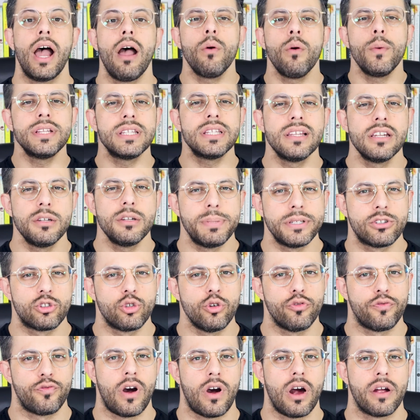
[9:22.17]
Now, I went a little bit
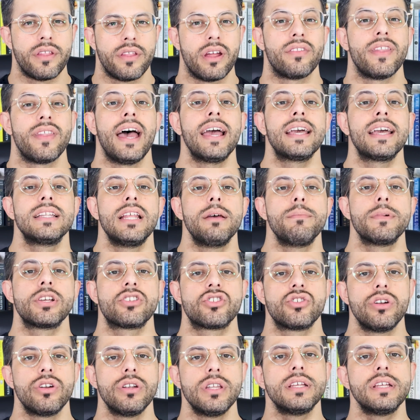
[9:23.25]
too far there. The academics
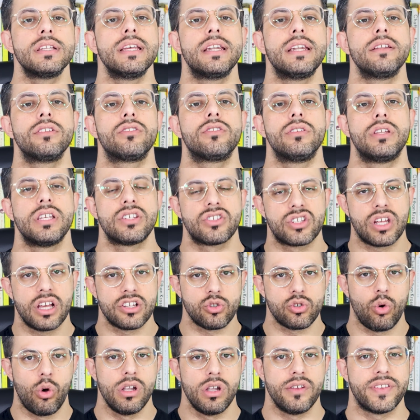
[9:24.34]
certainly didn't
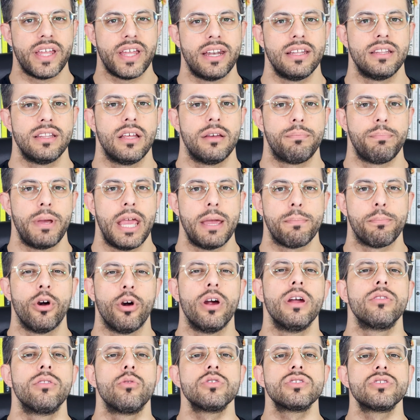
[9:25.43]
discuss all of that in the
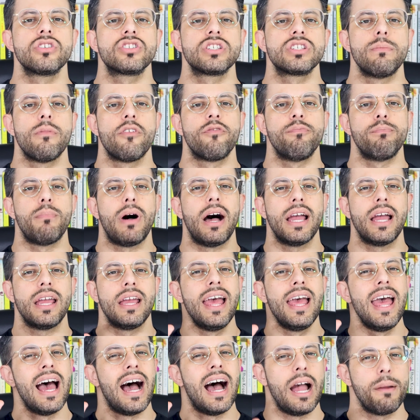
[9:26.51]
paper, and those are some of
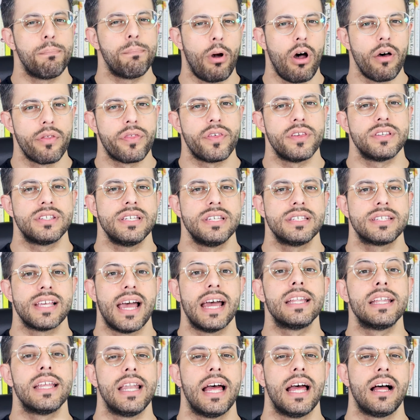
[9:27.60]
my hypotheses
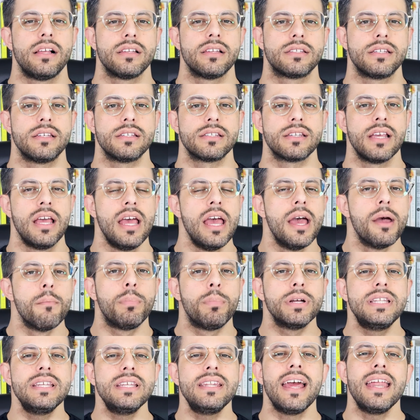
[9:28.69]
and analyses.
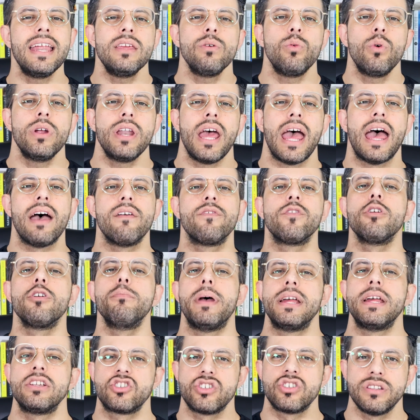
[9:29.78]
But did anyone ever
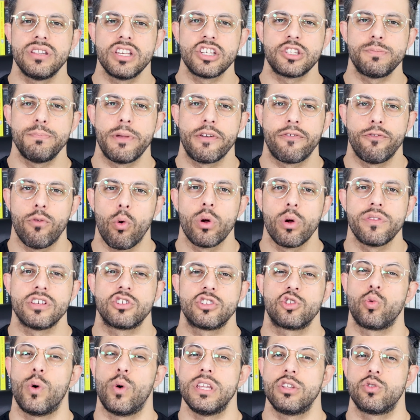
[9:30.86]
mention this before
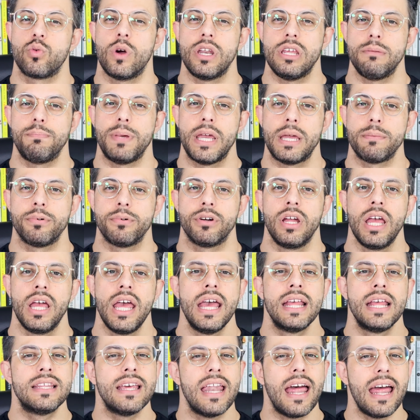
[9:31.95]
this 2020 paper?
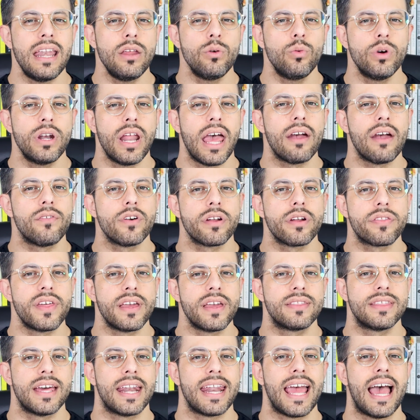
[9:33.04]
Did anyone ever
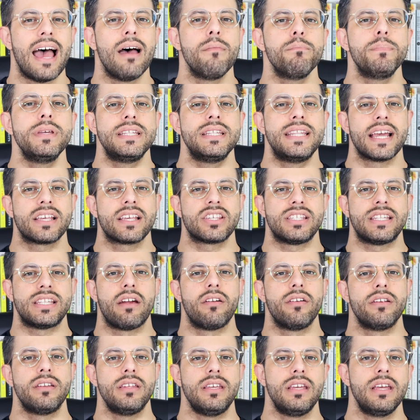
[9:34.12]
think that
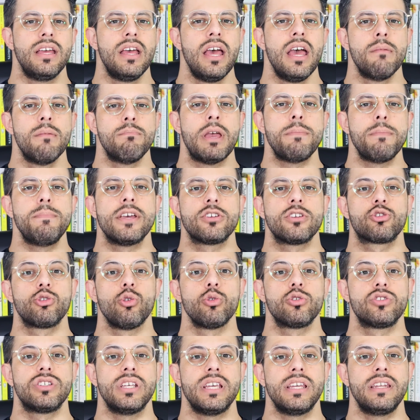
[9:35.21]
ambidexterity may be
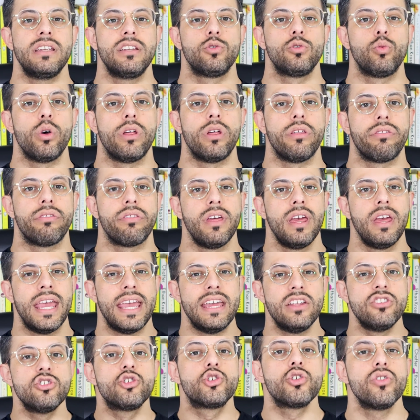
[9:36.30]
associated with
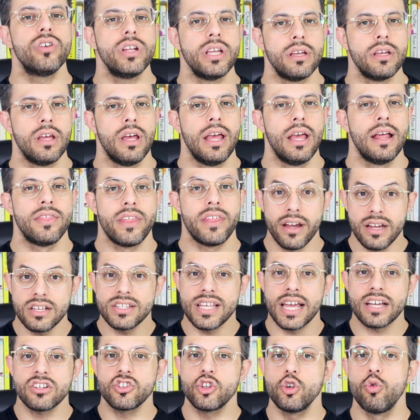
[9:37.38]
injury? There
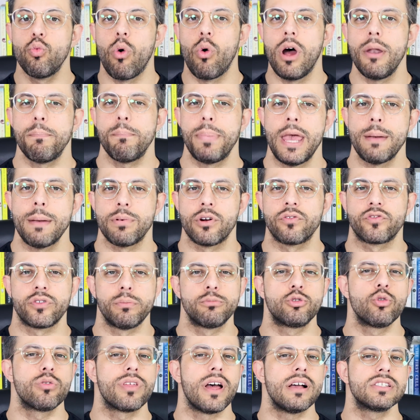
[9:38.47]
is actually one paper
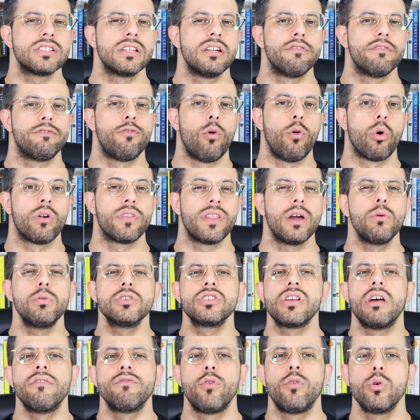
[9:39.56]
from 2004 that
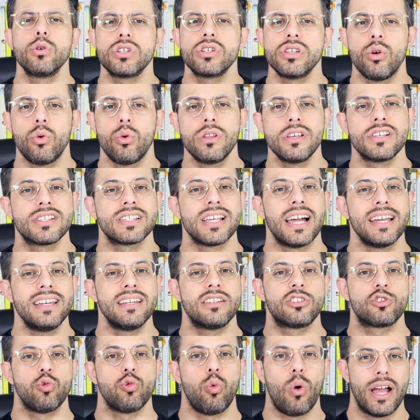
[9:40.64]
was unfortunately only
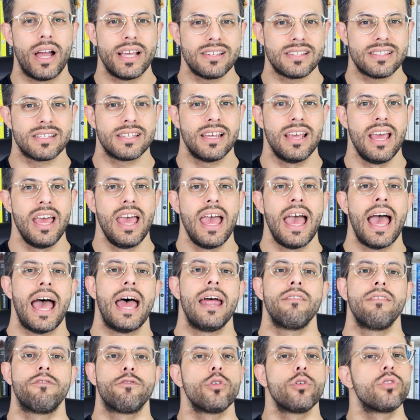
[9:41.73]
cited twice
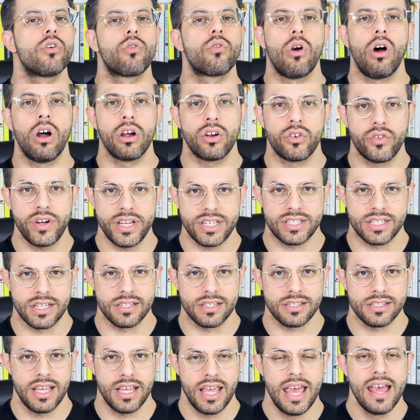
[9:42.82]
and for the wrong
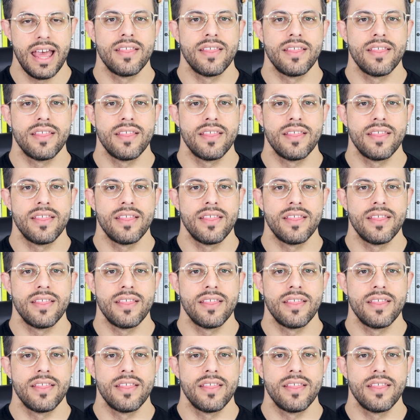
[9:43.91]
reasons.